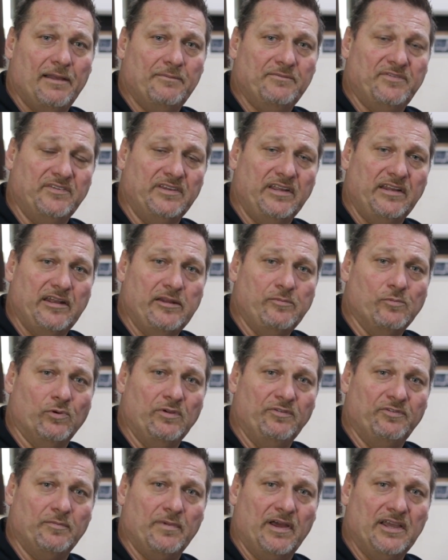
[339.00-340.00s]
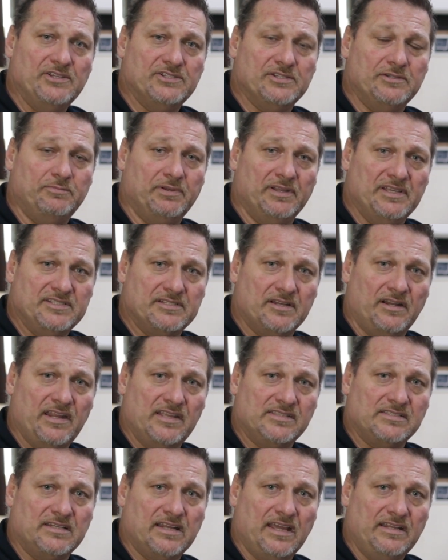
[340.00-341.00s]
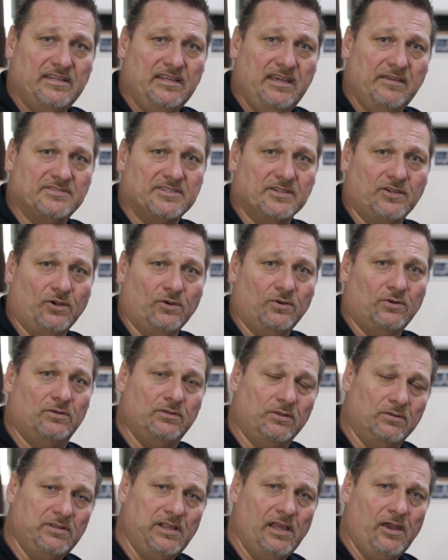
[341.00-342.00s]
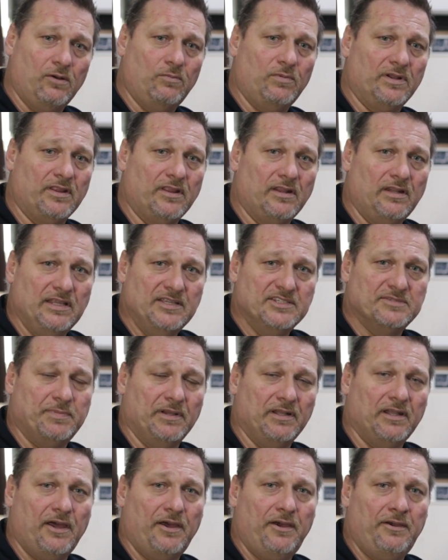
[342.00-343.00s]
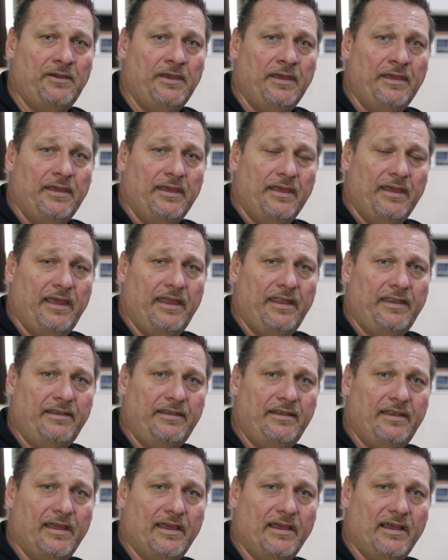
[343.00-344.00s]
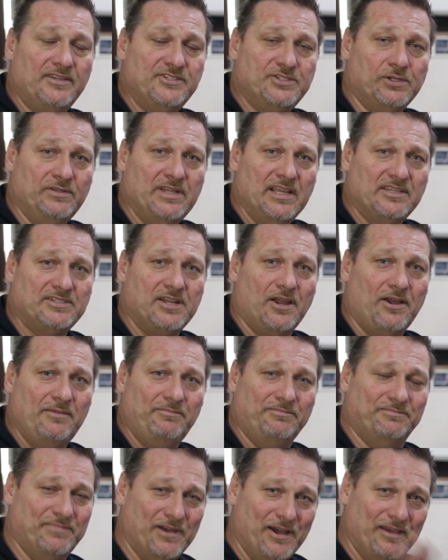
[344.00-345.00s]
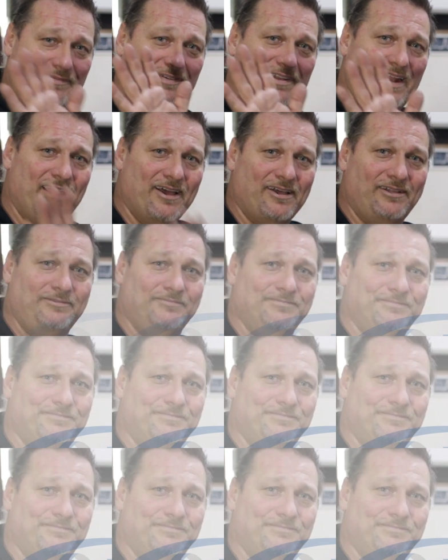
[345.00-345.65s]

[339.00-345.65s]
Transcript: If you need any more information, please don't hesitate to give us a call or click on one of the links below. And until next time, bye for now.